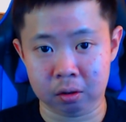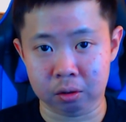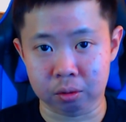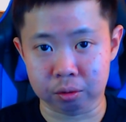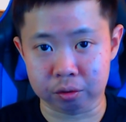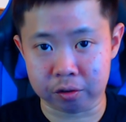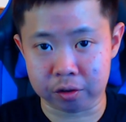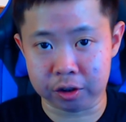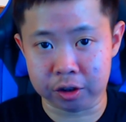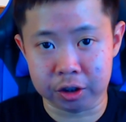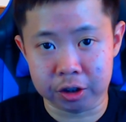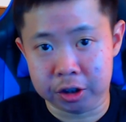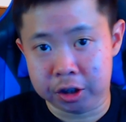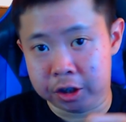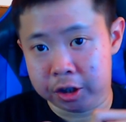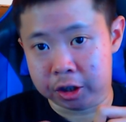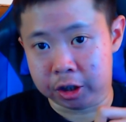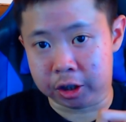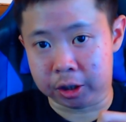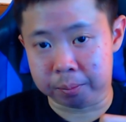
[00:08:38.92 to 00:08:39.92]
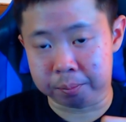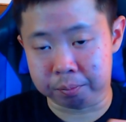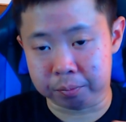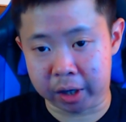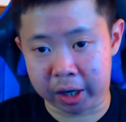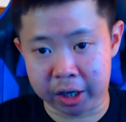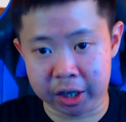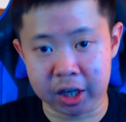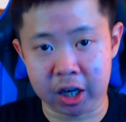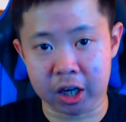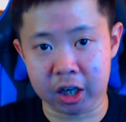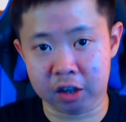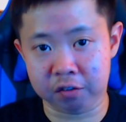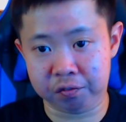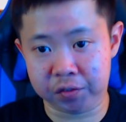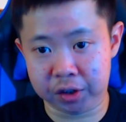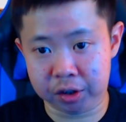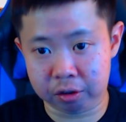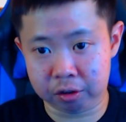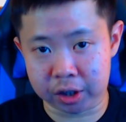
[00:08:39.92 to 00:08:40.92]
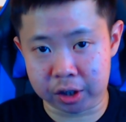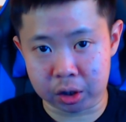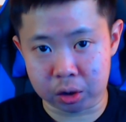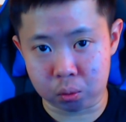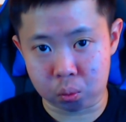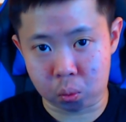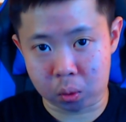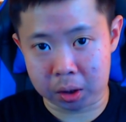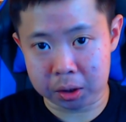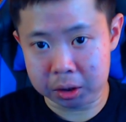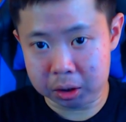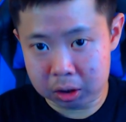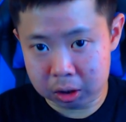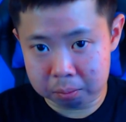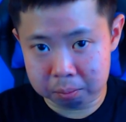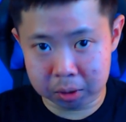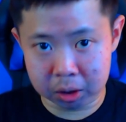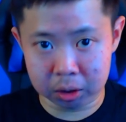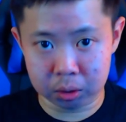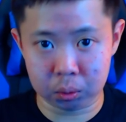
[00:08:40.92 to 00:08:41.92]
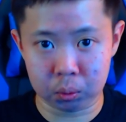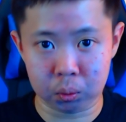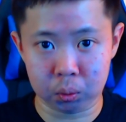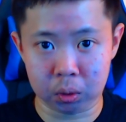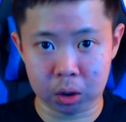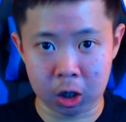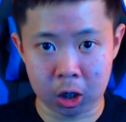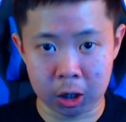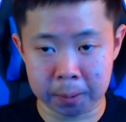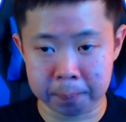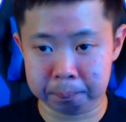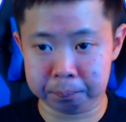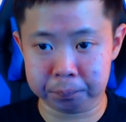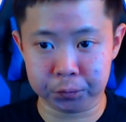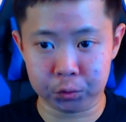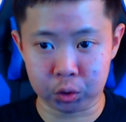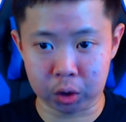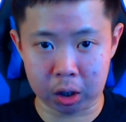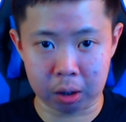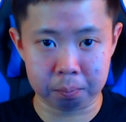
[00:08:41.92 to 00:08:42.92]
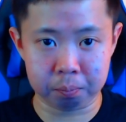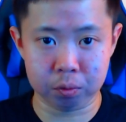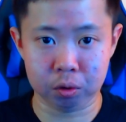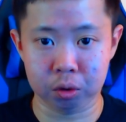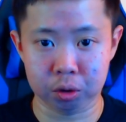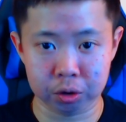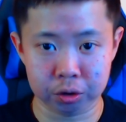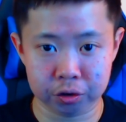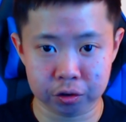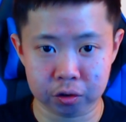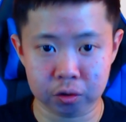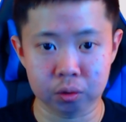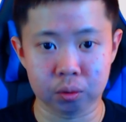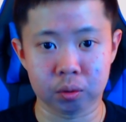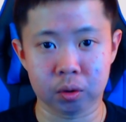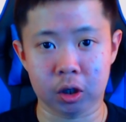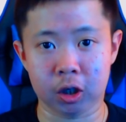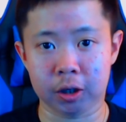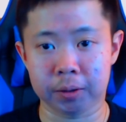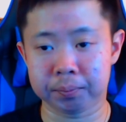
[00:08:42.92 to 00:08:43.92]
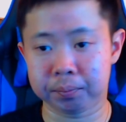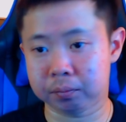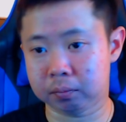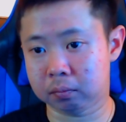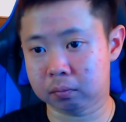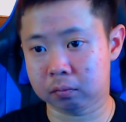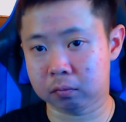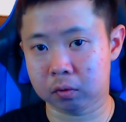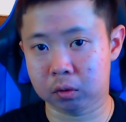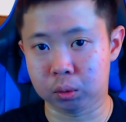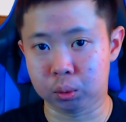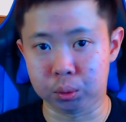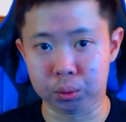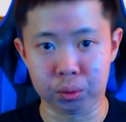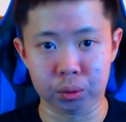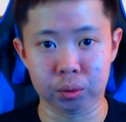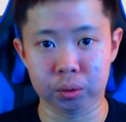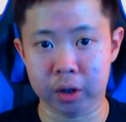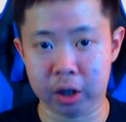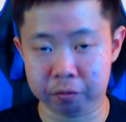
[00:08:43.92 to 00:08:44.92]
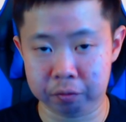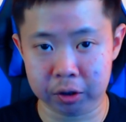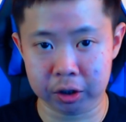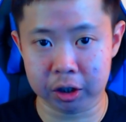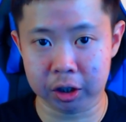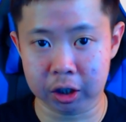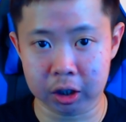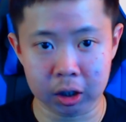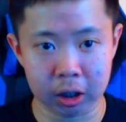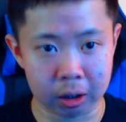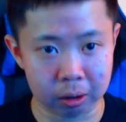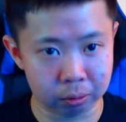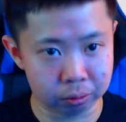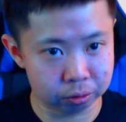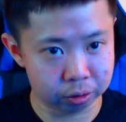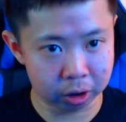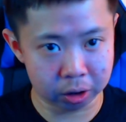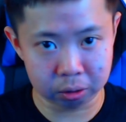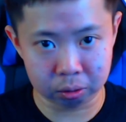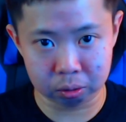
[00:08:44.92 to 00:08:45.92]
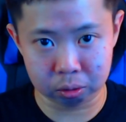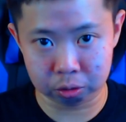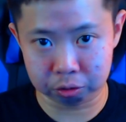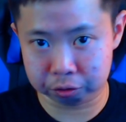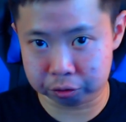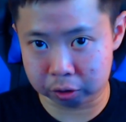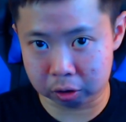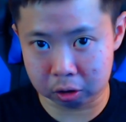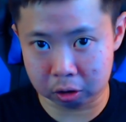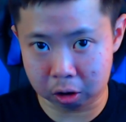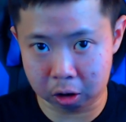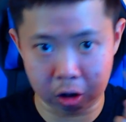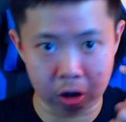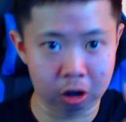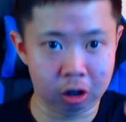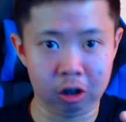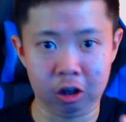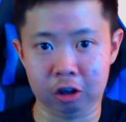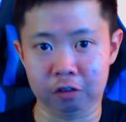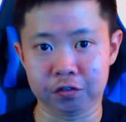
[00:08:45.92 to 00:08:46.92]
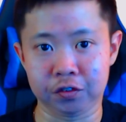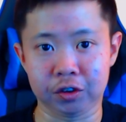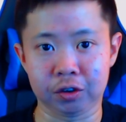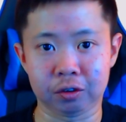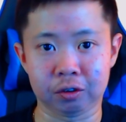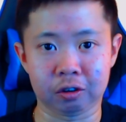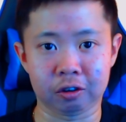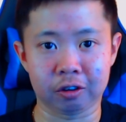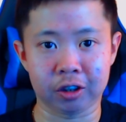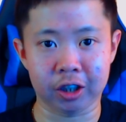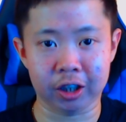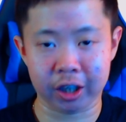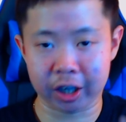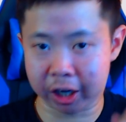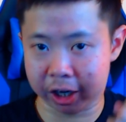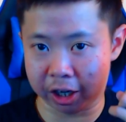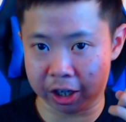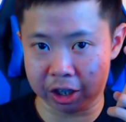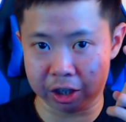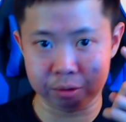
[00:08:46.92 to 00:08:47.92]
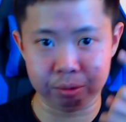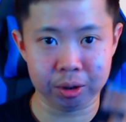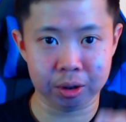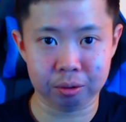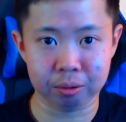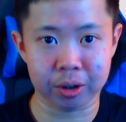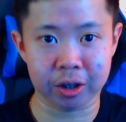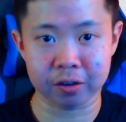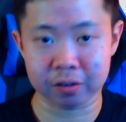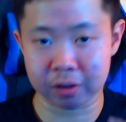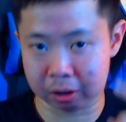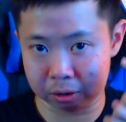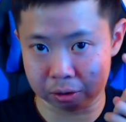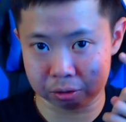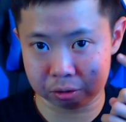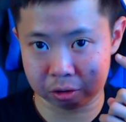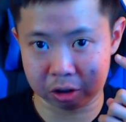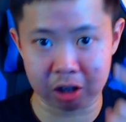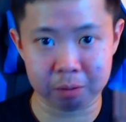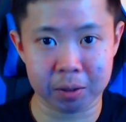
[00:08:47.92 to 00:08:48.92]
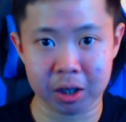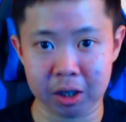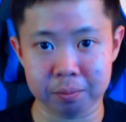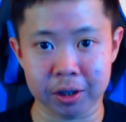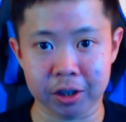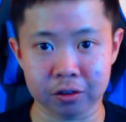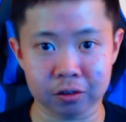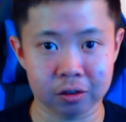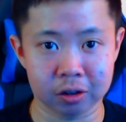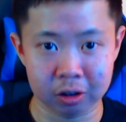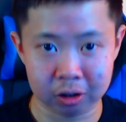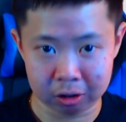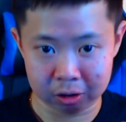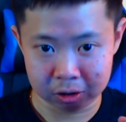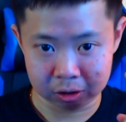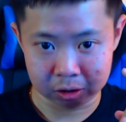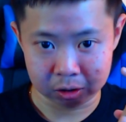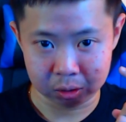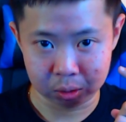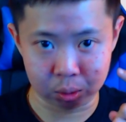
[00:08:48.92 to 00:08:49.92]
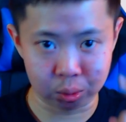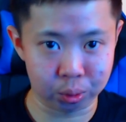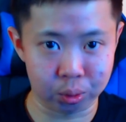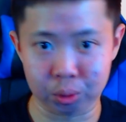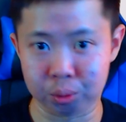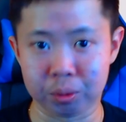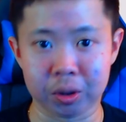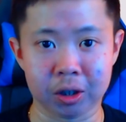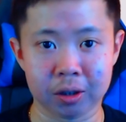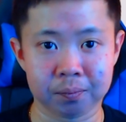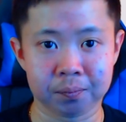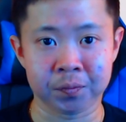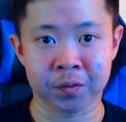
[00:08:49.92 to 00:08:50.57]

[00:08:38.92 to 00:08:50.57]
see um any other video that you wanted me to um to upload to um to do everything i'll try to do for all of you all right any request i'll try my best to do it